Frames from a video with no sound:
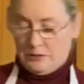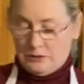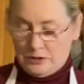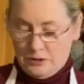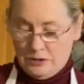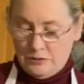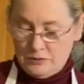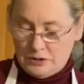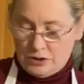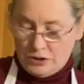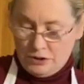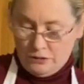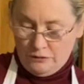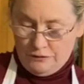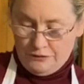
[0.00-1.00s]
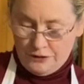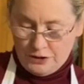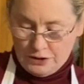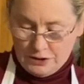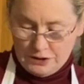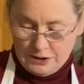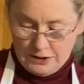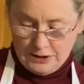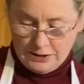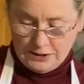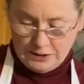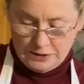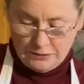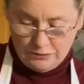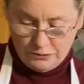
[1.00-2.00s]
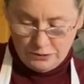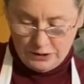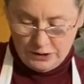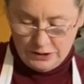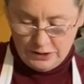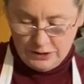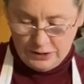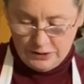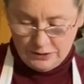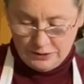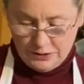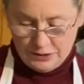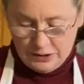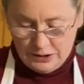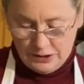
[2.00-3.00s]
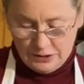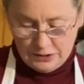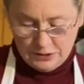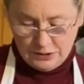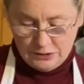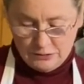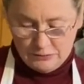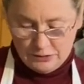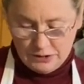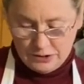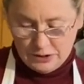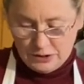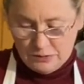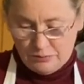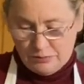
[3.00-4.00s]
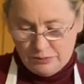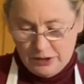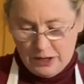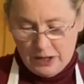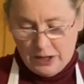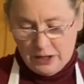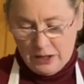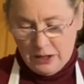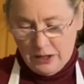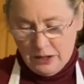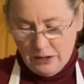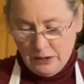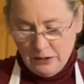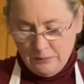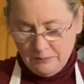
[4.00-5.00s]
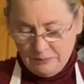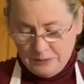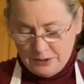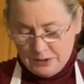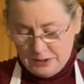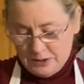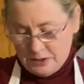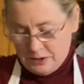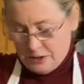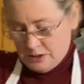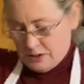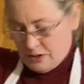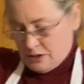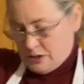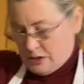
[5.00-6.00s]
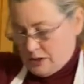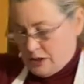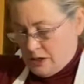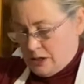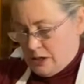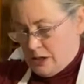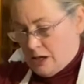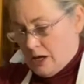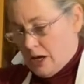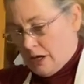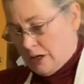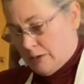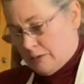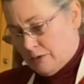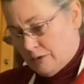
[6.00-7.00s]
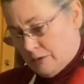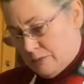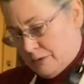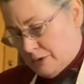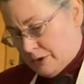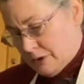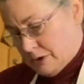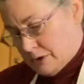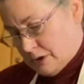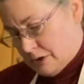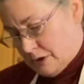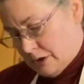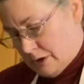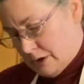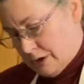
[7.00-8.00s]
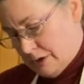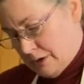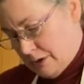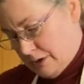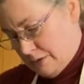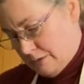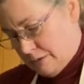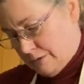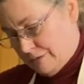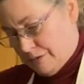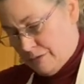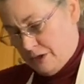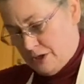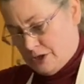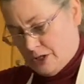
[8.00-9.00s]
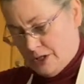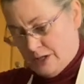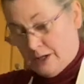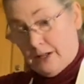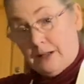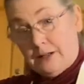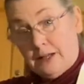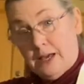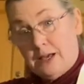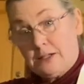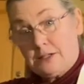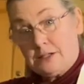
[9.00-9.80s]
use 2 fish slices, one at either side because I don't want it to break. Oops. And I'm going to put it on one from each end like that.